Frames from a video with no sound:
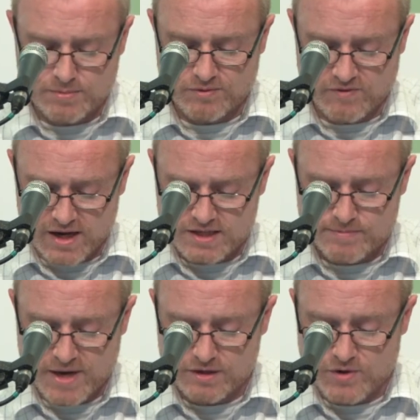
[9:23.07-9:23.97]
provide as
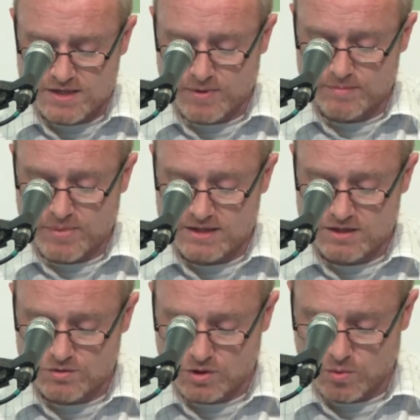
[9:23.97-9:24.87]
many respite beds
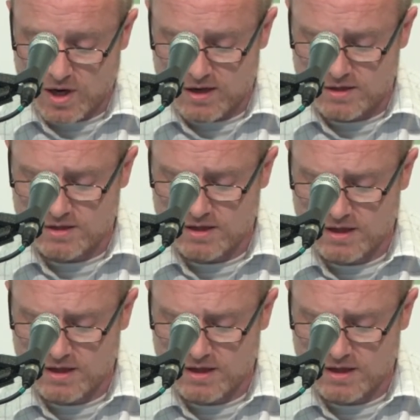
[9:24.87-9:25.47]
as required,